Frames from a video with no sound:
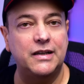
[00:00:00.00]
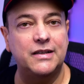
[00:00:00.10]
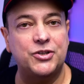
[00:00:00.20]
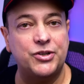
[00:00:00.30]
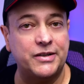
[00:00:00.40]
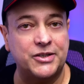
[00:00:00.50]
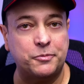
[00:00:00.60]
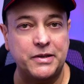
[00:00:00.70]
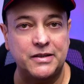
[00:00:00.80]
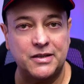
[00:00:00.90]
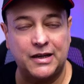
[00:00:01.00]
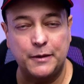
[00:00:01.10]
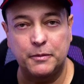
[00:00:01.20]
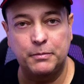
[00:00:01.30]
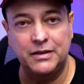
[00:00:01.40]
its shutter speeds
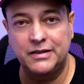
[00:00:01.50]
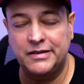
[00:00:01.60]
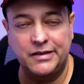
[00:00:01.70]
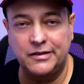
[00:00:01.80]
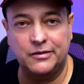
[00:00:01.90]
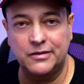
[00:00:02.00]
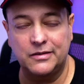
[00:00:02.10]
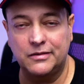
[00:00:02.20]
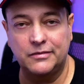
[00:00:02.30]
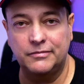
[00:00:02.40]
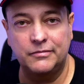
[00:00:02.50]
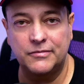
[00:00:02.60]
capability are